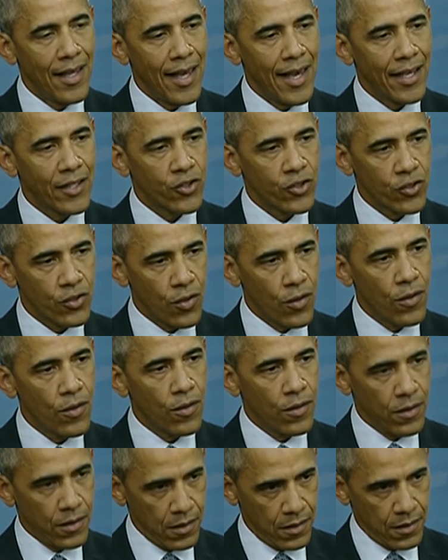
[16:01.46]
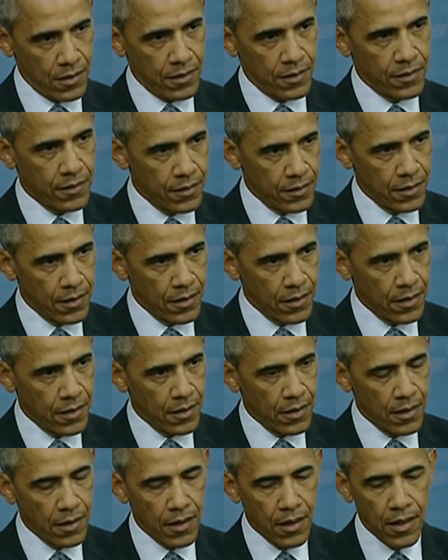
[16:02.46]
external
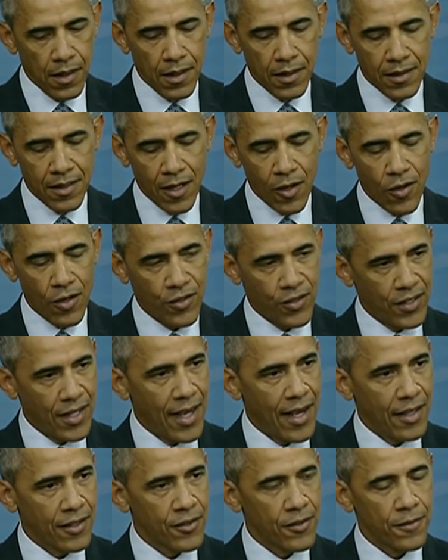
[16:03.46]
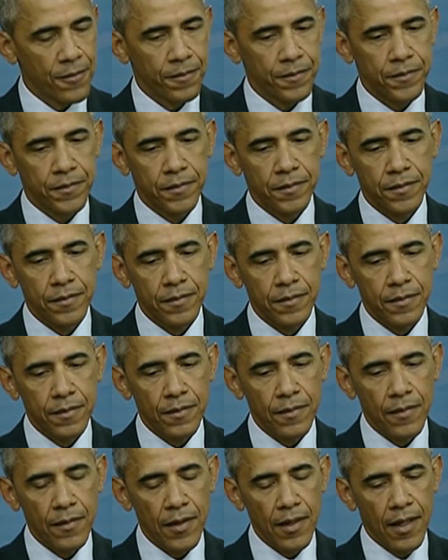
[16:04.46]
terrorist acts,
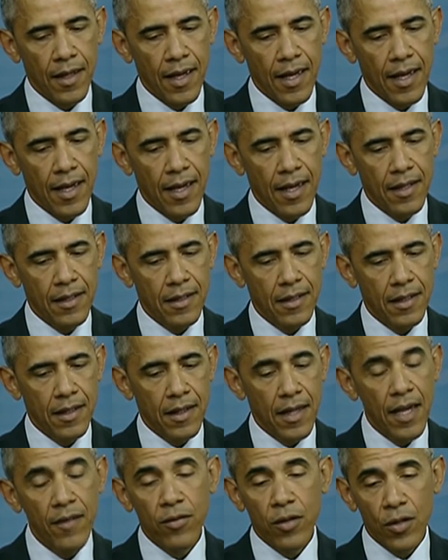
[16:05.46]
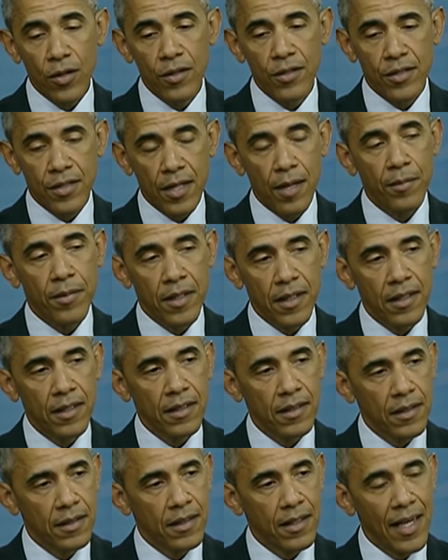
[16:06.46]
and they've learned something.
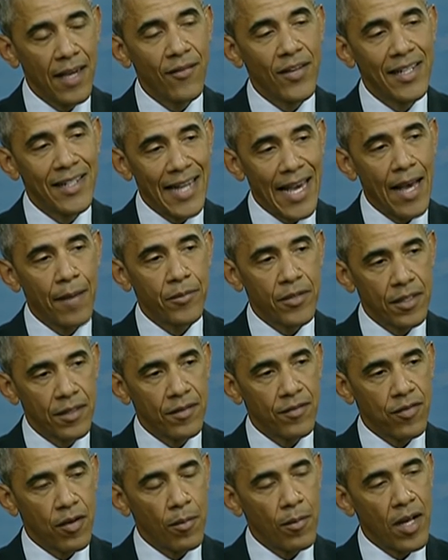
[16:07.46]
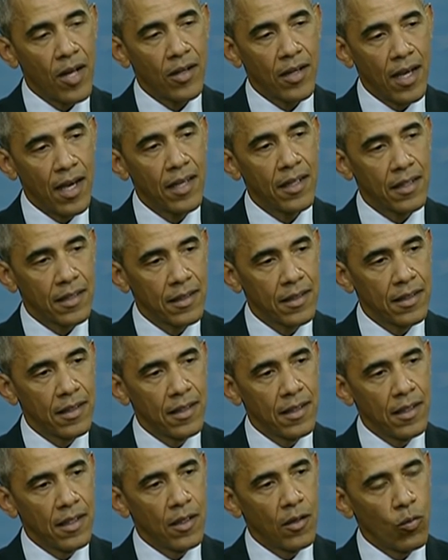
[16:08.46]
They've adapted from al-Qaeda,
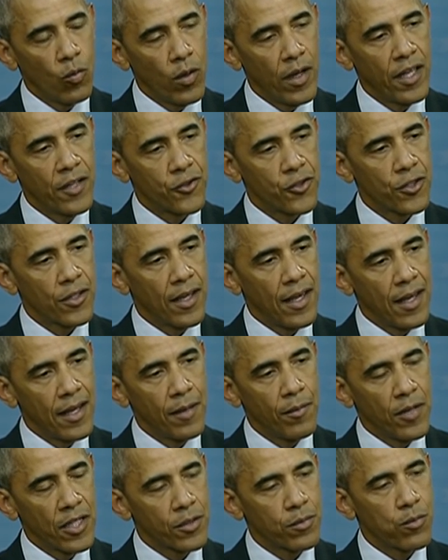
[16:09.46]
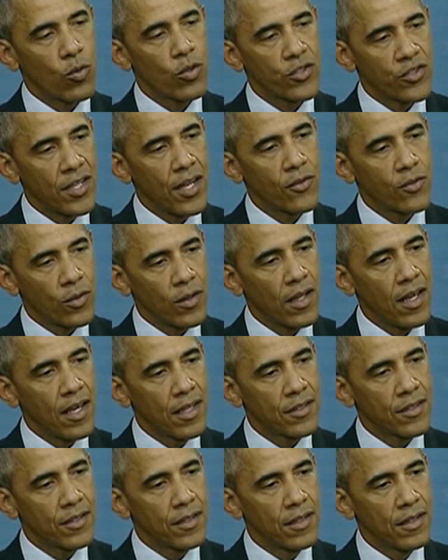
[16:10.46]
which had a much more
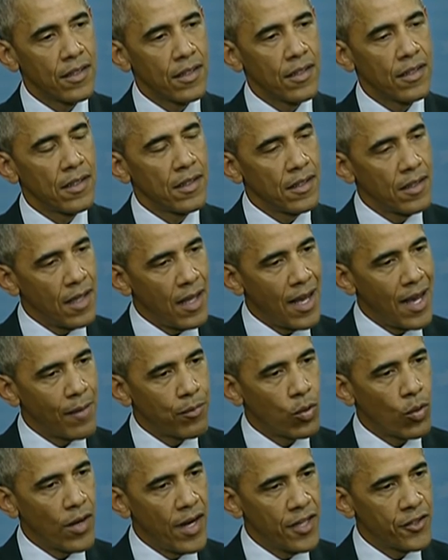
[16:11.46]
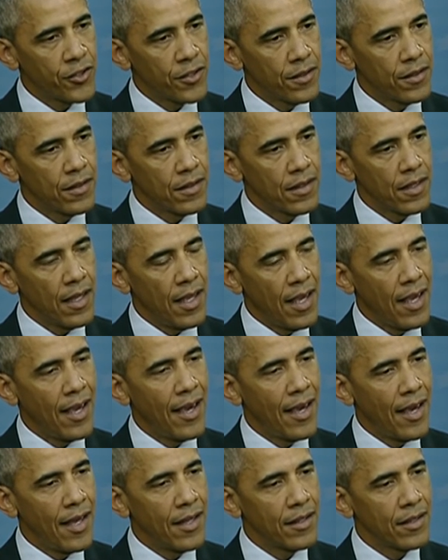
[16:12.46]
centralized operation
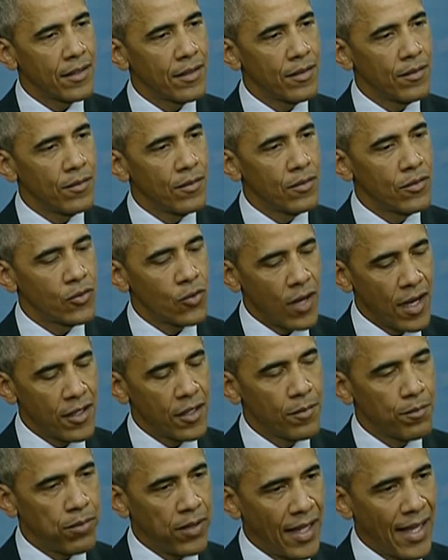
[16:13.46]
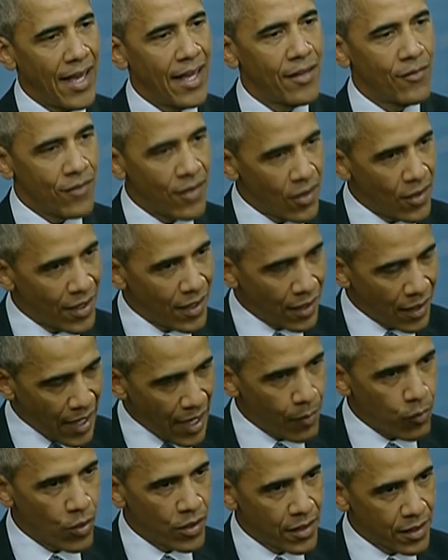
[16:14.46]
and tried to plan very
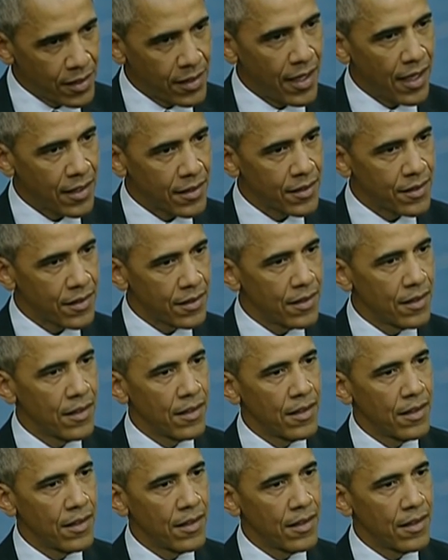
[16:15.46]
elaborate attacks.